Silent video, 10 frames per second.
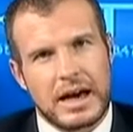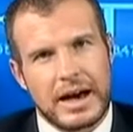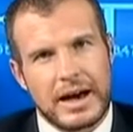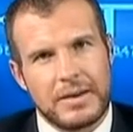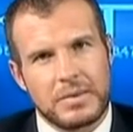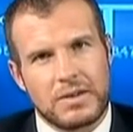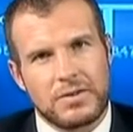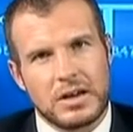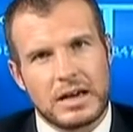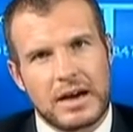If
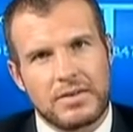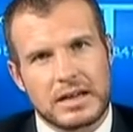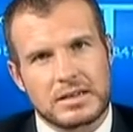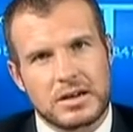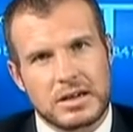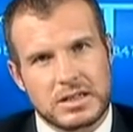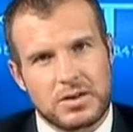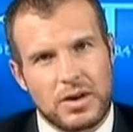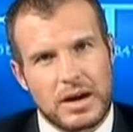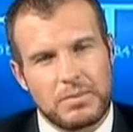you have that starting
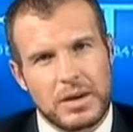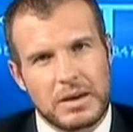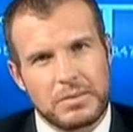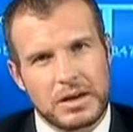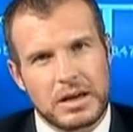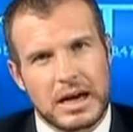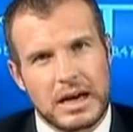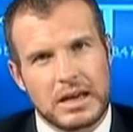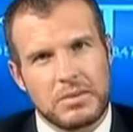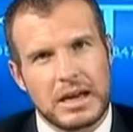to ramp up,
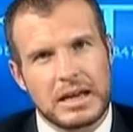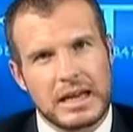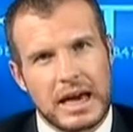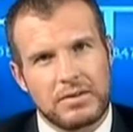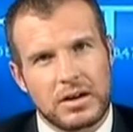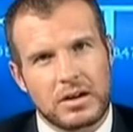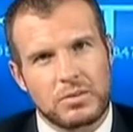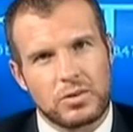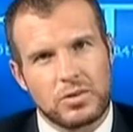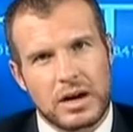you immediately have a lot
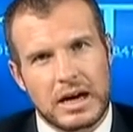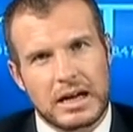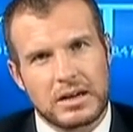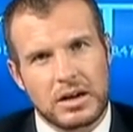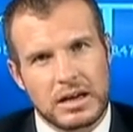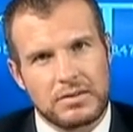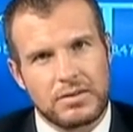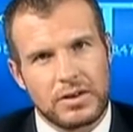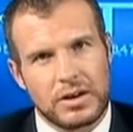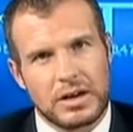more dollar
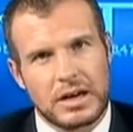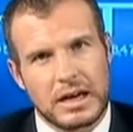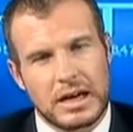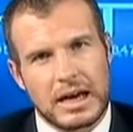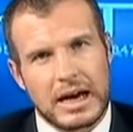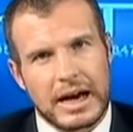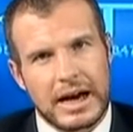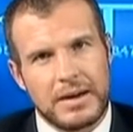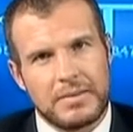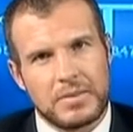inflow
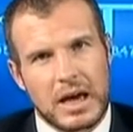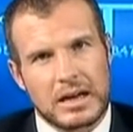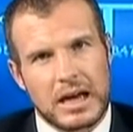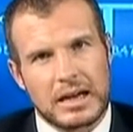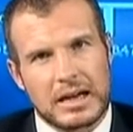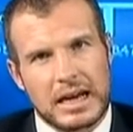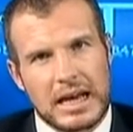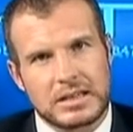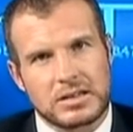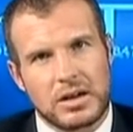and
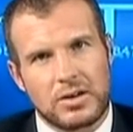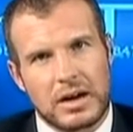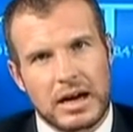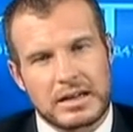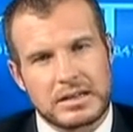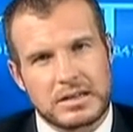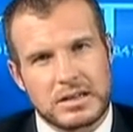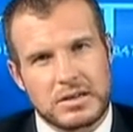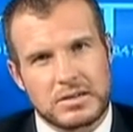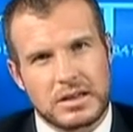less dollar reliance in
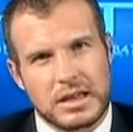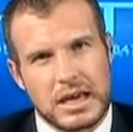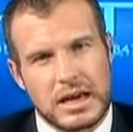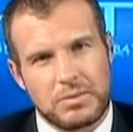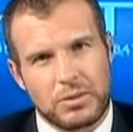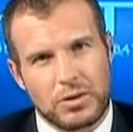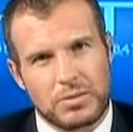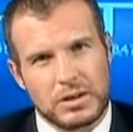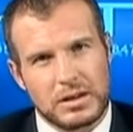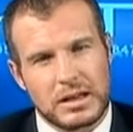terms of the import
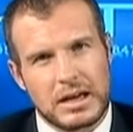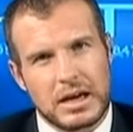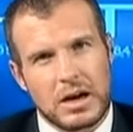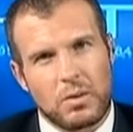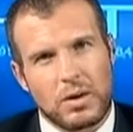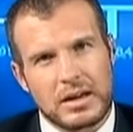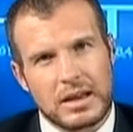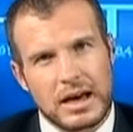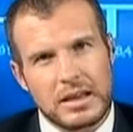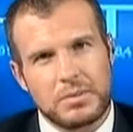bill. One of
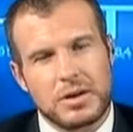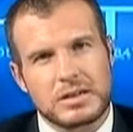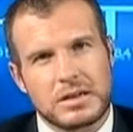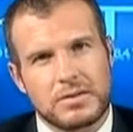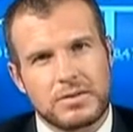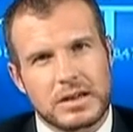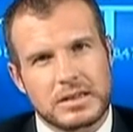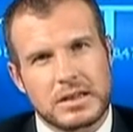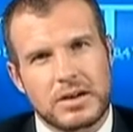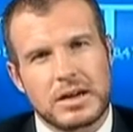the other positive
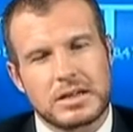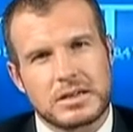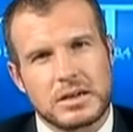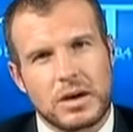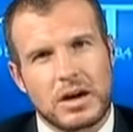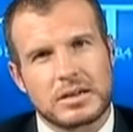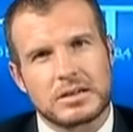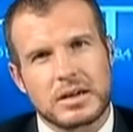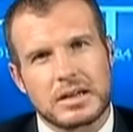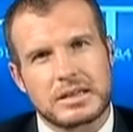considerations that we are
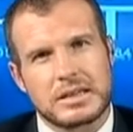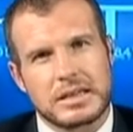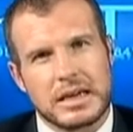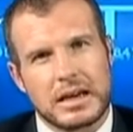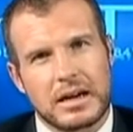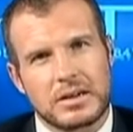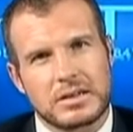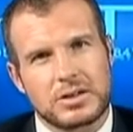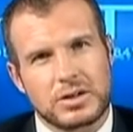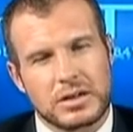starting to see now is
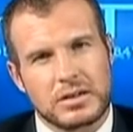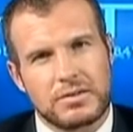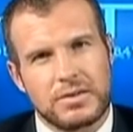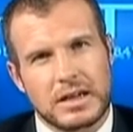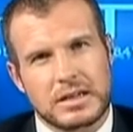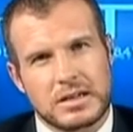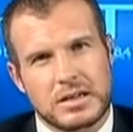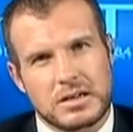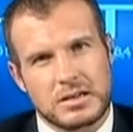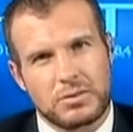a trickle effect in
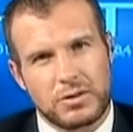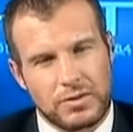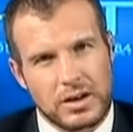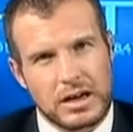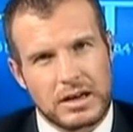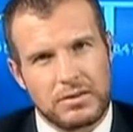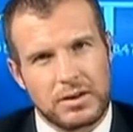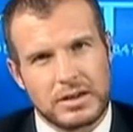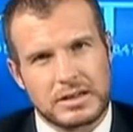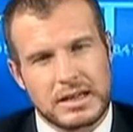terms of portfolio
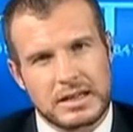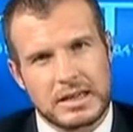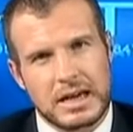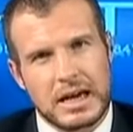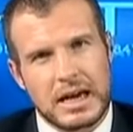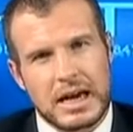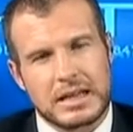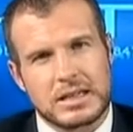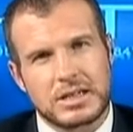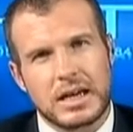inflows, and it's
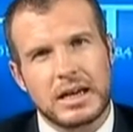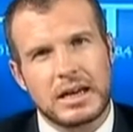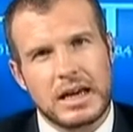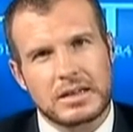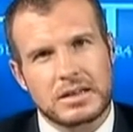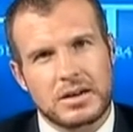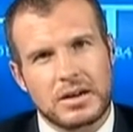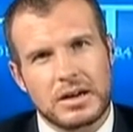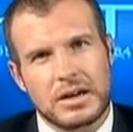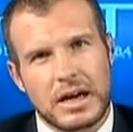a chicken and egg
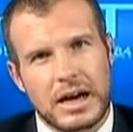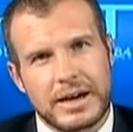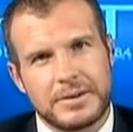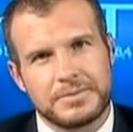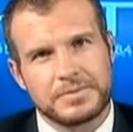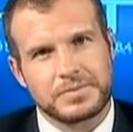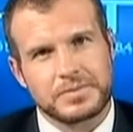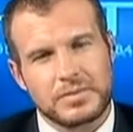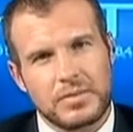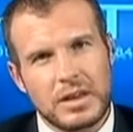scenario.
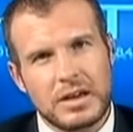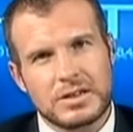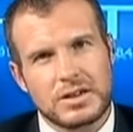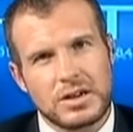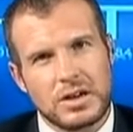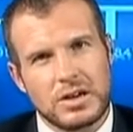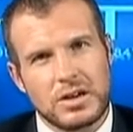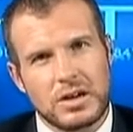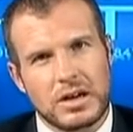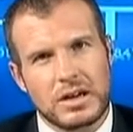So
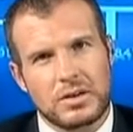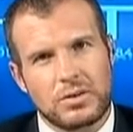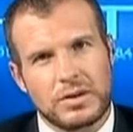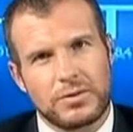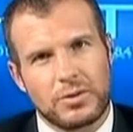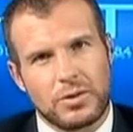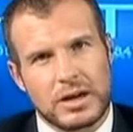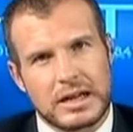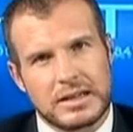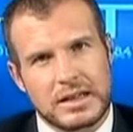in order for
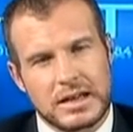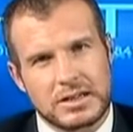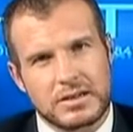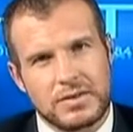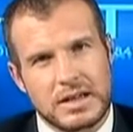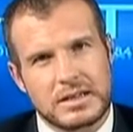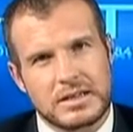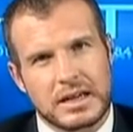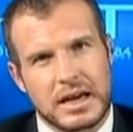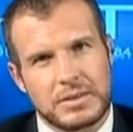international investors
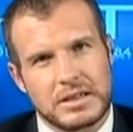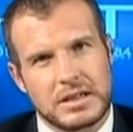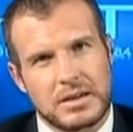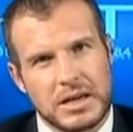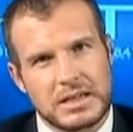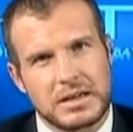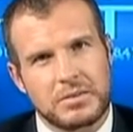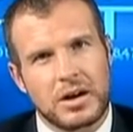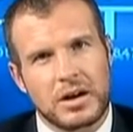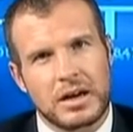to come into the domestic
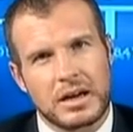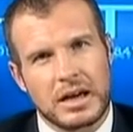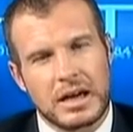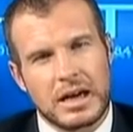market,